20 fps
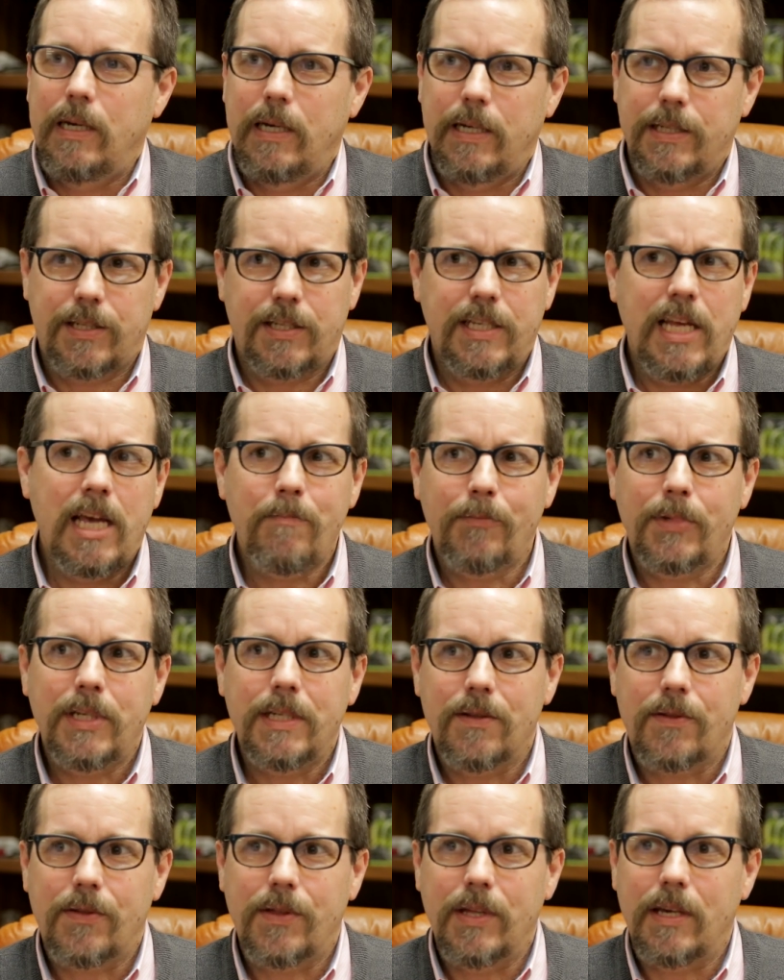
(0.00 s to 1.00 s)
It's
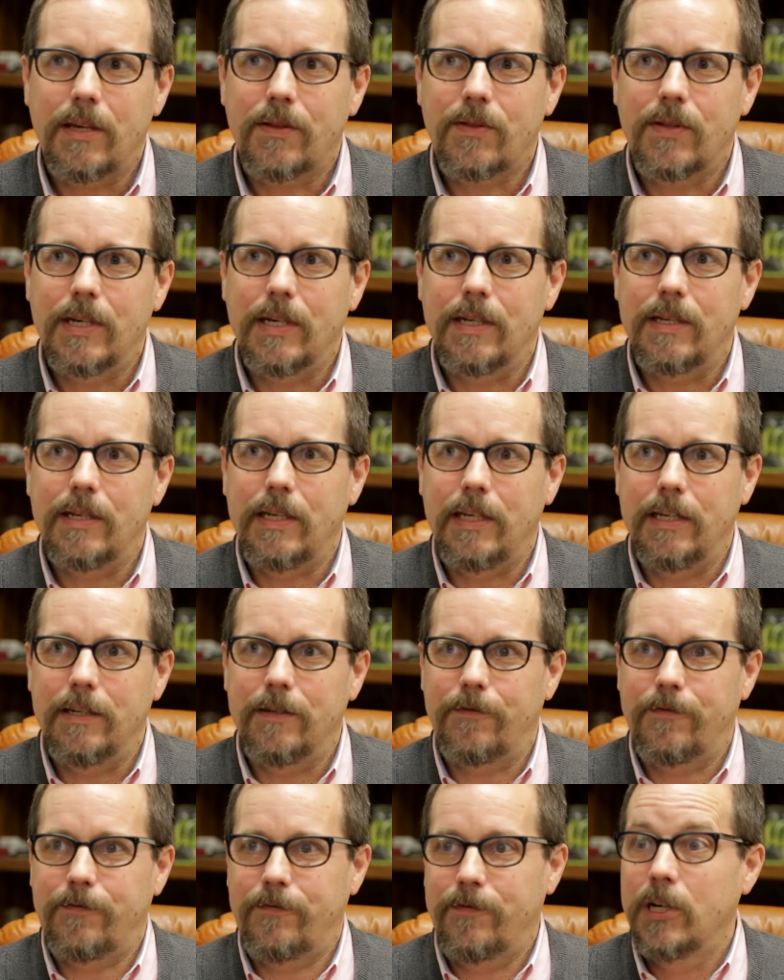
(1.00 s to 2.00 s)
tempting to think that
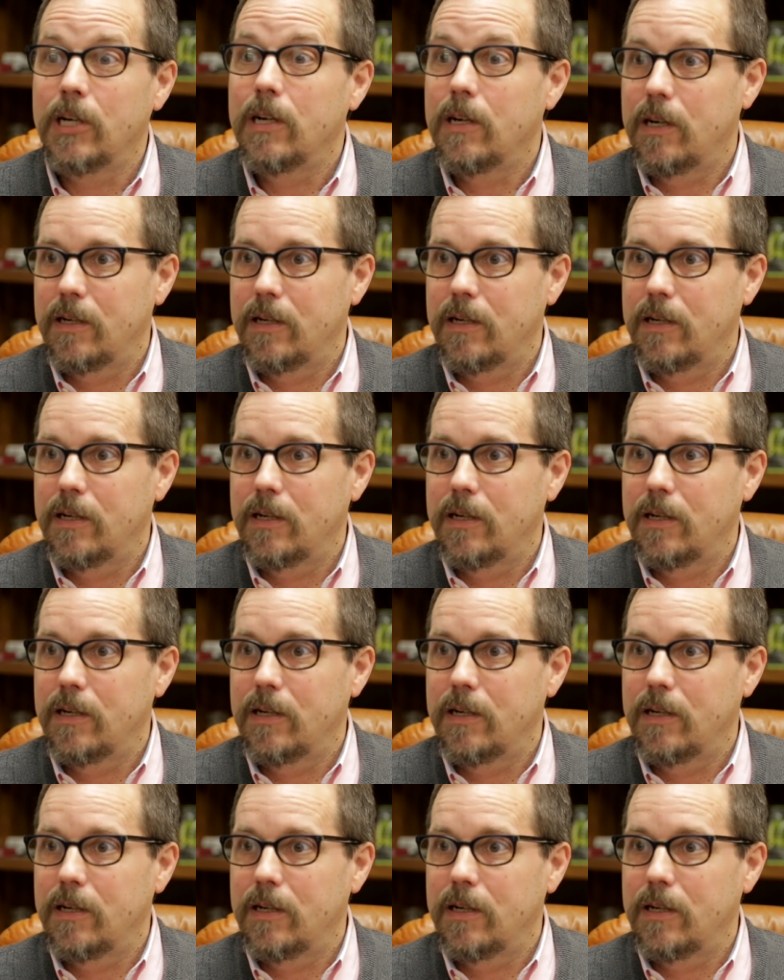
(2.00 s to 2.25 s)
if